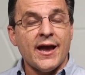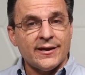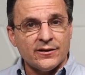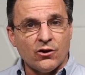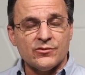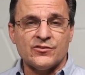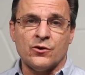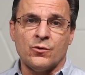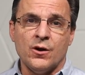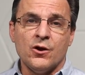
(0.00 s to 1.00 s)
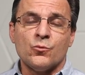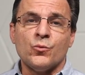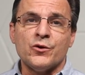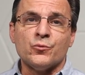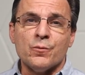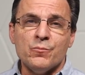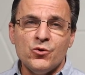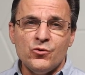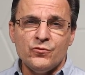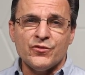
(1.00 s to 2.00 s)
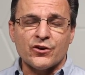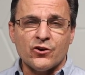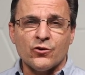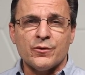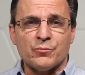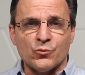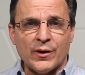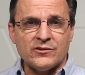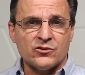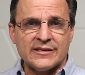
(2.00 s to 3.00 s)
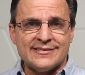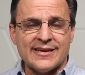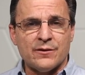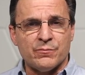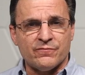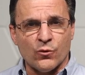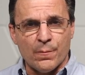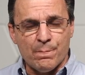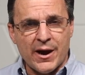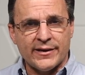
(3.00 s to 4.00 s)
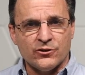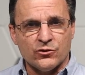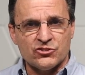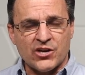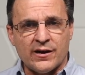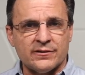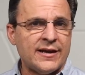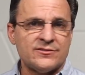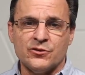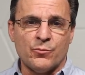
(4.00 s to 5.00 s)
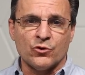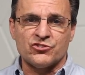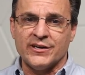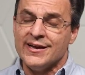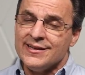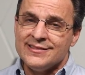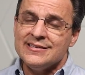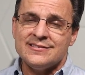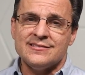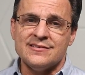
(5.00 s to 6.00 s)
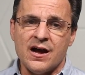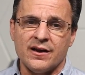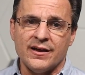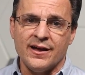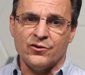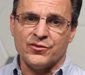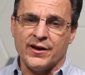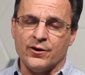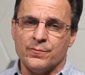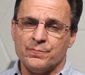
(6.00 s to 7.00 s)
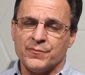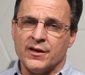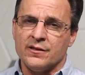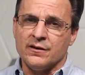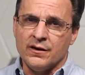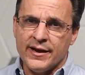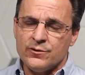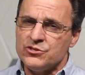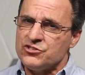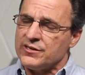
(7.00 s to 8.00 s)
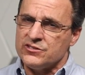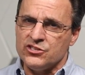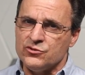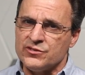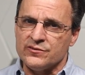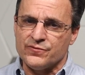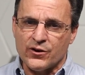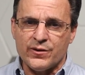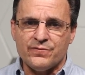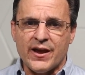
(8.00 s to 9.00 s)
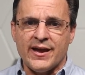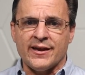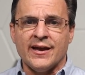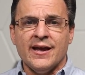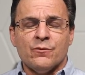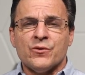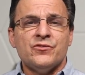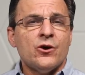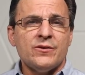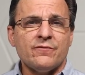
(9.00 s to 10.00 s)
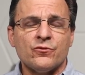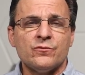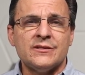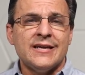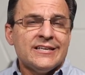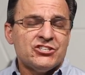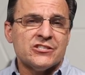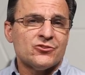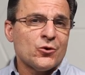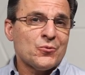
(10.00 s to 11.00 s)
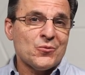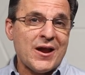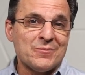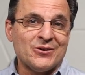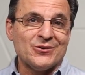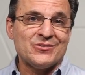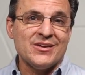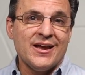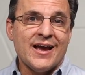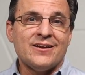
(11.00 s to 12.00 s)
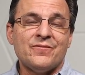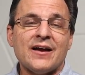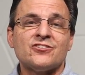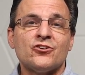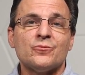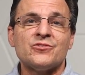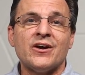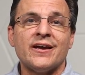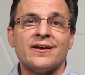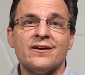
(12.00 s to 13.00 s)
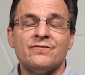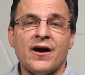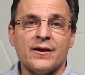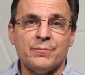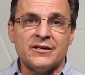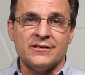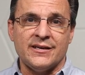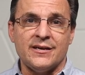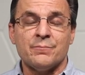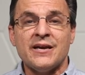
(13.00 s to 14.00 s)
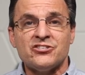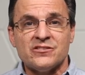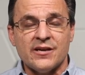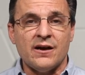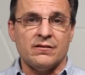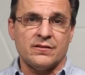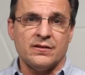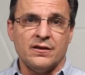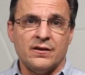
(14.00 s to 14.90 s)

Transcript: And it also would remove the current parental consent before a minor child has an abortion. This is not healthcare. The language that is used is very vague, with no definitions or parameters, and in fact, terms like viability, patient's health,